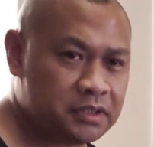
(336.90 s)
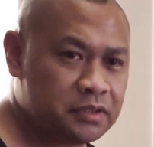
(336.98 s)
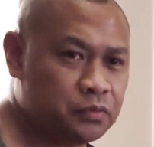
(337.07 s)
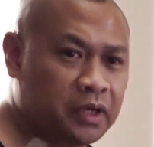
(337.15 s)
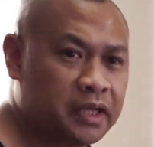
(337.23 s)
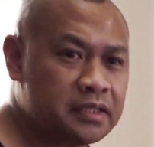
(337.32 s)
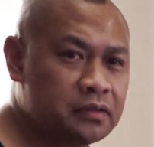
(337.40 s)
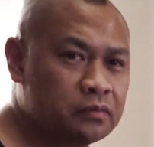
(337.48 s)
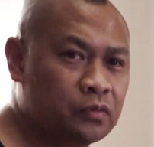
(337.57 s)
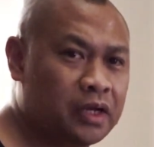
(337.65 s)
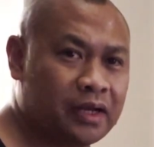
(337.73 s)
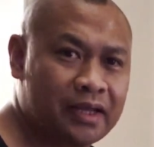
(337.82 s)
what it
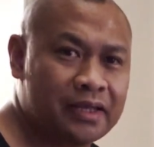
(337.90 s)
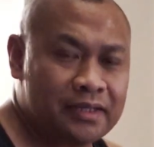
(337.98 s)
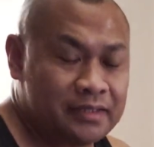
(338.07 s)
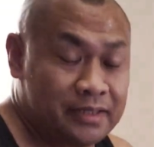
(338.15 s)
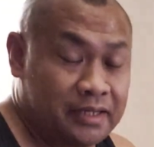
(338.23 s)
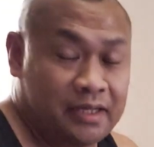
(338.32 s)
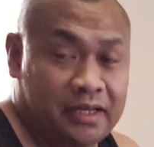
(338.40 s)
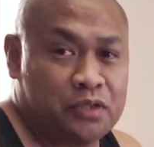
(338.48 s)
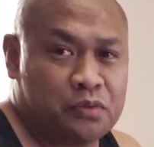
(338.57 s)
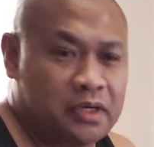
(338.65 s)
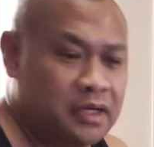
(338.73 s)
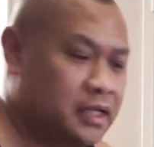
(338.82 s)
is. It is
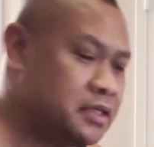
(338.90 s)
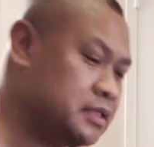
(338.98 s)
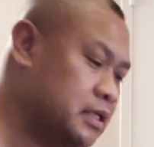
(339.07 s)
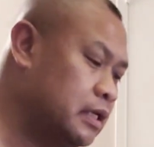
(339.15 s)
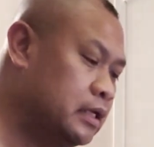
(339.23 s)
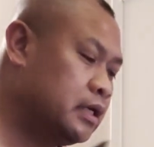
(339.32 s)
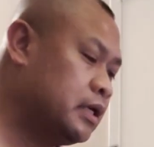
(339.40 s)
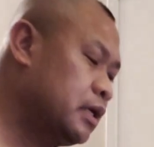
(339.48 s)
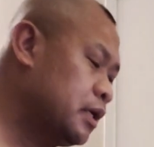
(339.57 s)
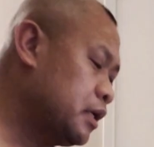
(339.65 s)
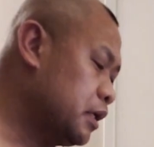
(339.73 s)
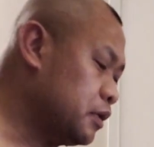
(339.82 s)
what it is.
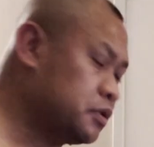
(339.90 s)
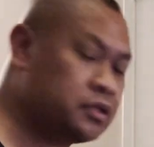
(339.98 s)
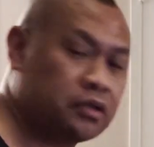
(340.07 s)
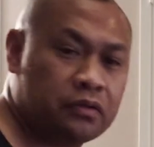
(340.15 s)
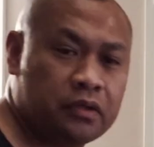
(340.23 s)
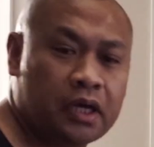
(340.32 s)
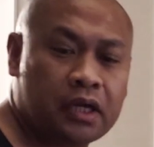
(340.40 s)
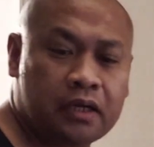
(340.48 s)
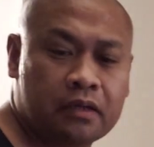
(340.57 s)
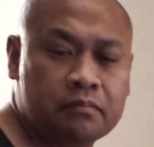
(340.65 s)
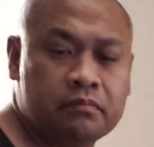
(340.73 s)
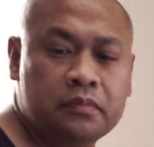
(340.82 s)
You know, so you
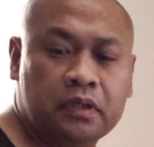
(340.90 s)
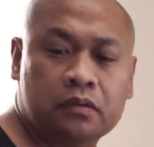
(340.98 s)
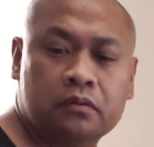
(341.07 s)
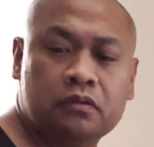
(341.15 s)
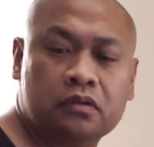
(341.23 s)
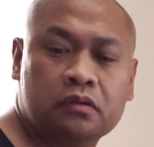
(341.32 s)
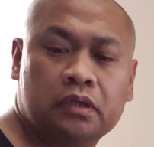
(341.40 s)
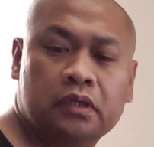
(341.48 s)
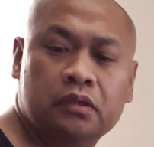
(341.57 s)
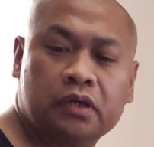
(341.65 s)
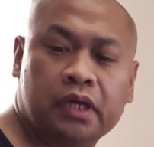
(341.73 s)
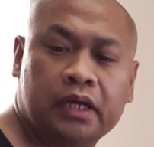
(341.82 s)
gotta, you know,
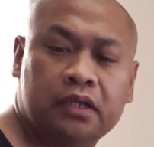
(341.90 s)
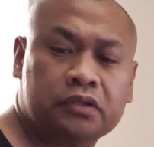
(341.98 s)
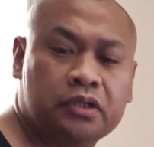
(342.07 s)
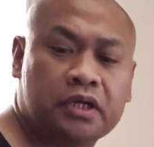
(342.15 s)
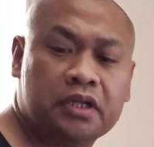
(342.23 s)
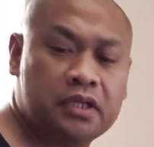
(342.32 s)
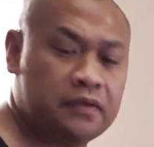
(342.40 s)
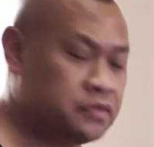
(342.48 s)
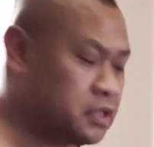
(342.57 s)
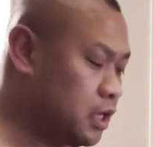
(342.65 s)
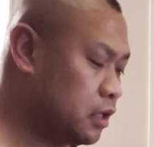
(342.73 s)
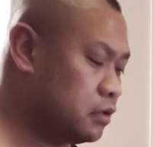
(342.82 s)
look at
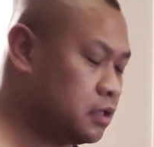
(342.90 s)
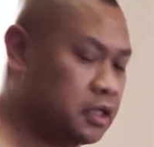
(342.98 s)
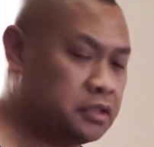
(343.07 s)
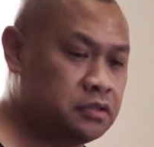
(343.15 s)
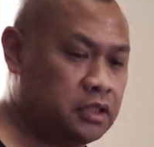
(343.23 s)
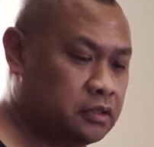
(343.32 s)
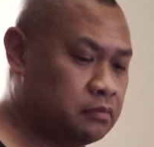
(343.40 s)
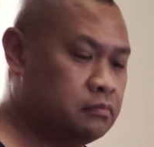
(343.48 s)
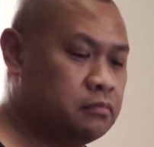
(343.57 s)
alternatives, and you know,